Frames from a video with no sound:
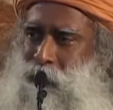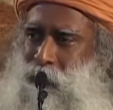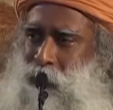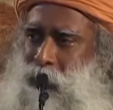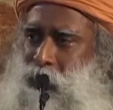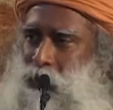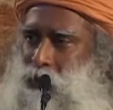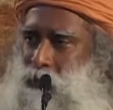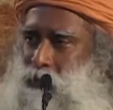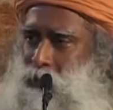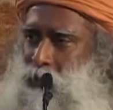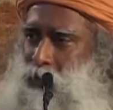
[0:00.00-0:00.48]

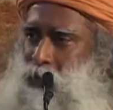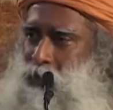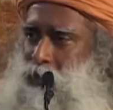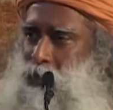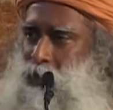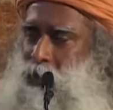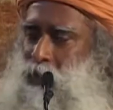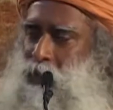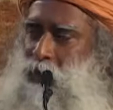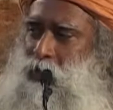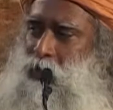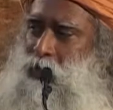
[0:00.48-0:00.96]
In
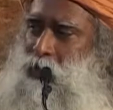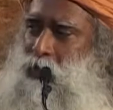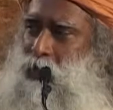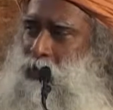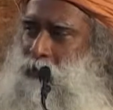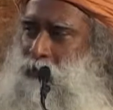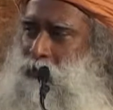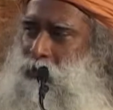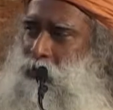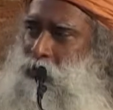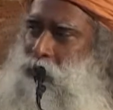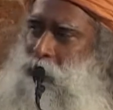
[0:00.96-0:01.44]
birth and in
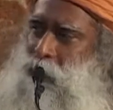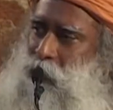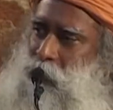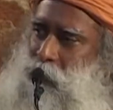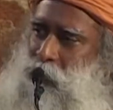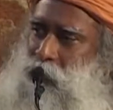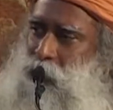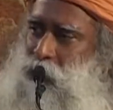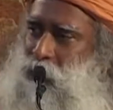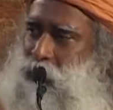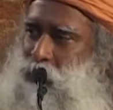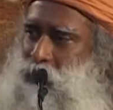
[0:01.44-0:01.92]
death, it's
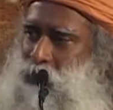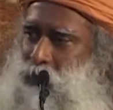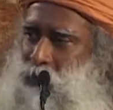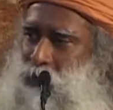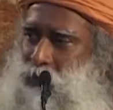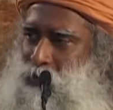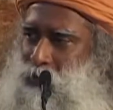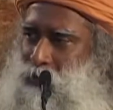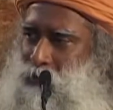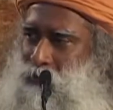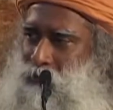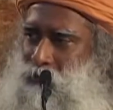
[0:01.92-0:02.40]
fixed,
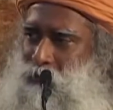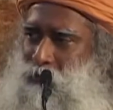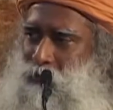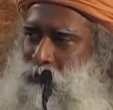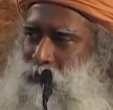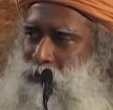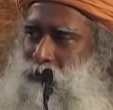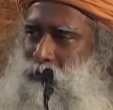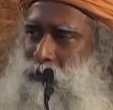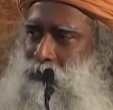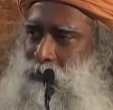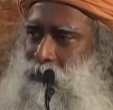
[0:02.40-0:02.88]
isn't it?
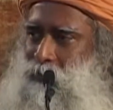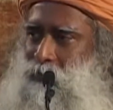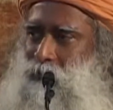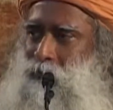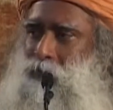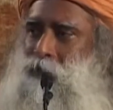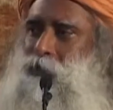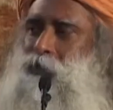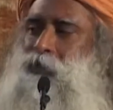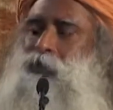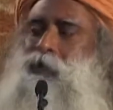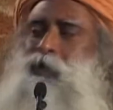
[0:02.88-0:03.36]

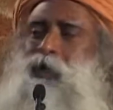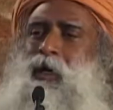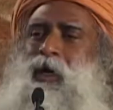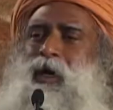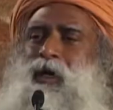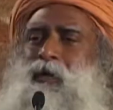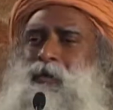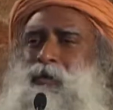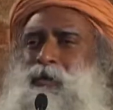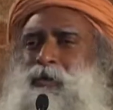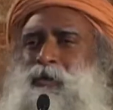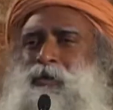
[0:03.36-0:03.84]
So
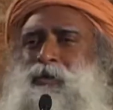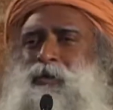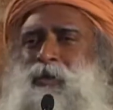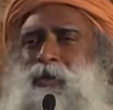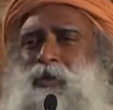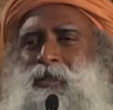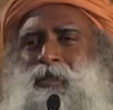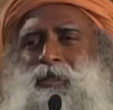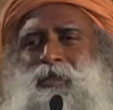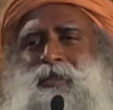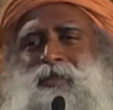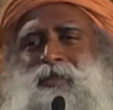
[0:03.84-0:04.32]
how do you knot